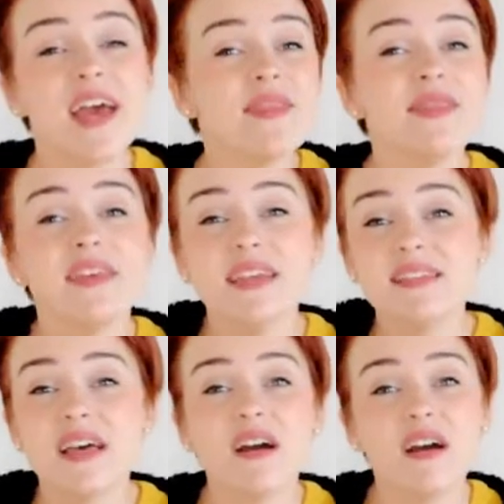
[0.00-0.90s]

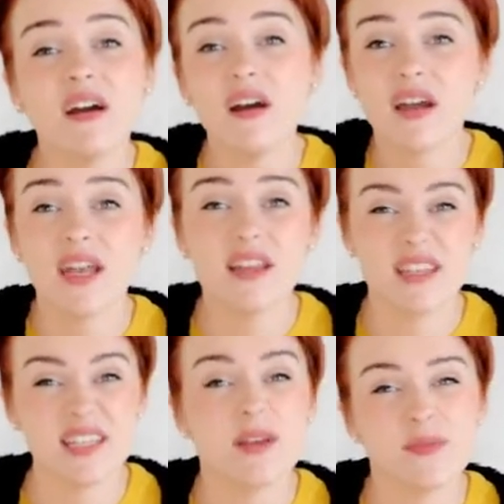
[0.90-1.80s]
These are kind of the
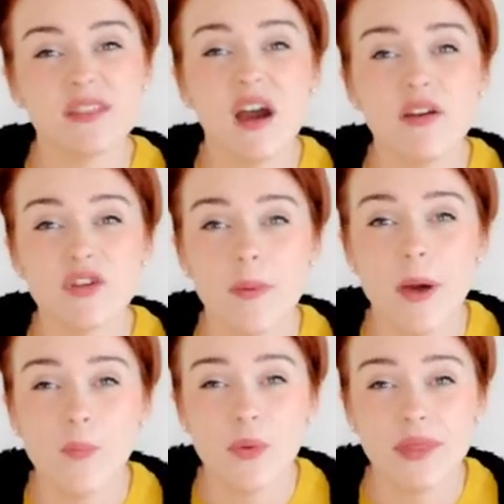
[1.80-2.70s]
tips that I've come
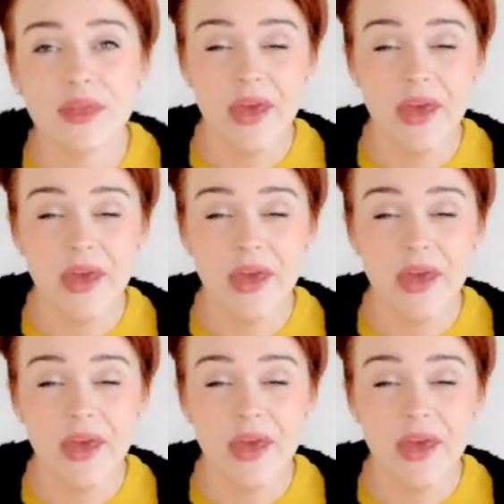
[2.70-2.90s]
up with